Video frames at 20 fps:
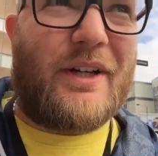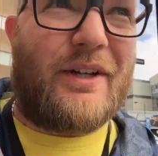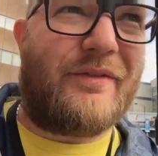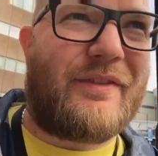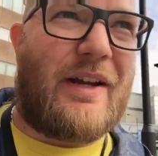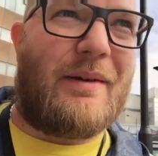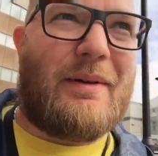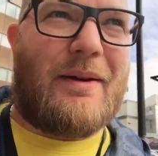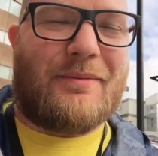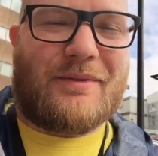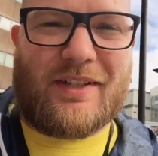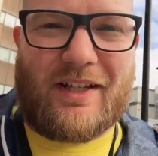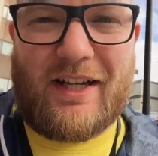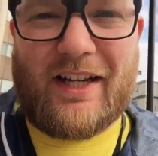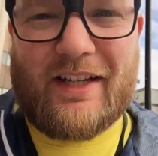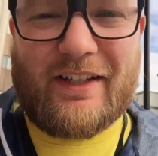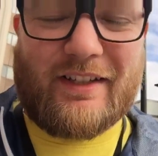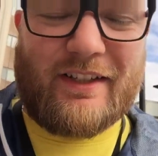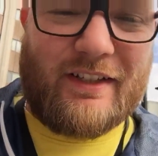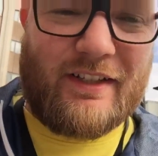when I've come up to
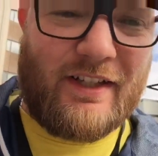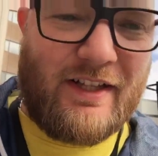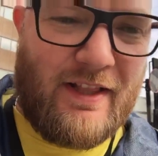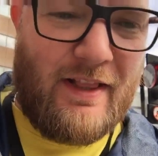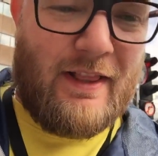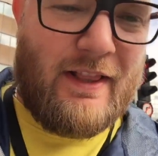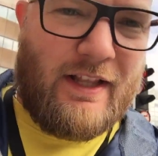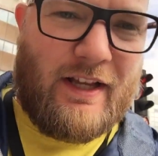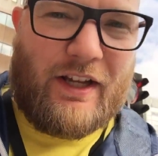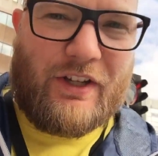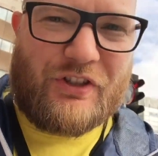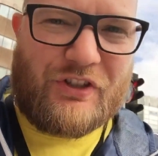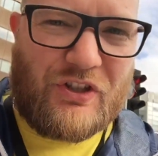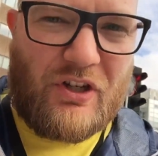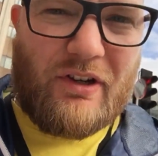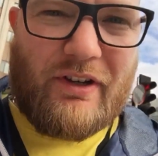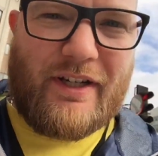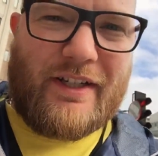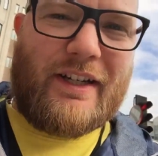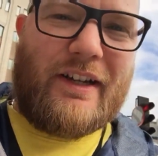London. I
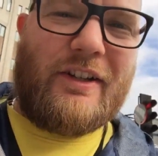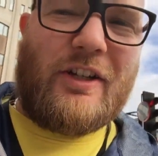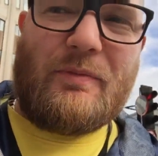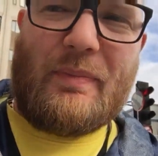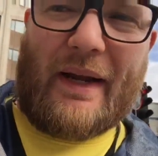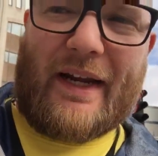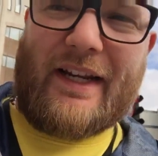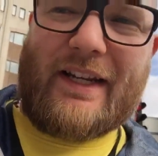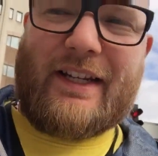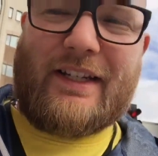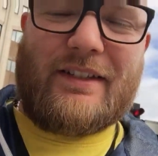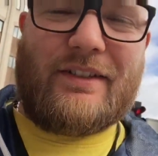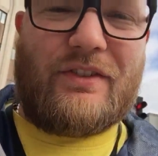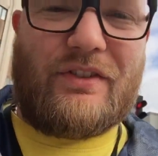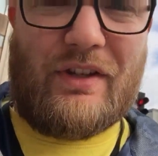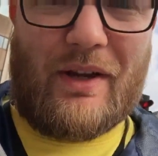started only back in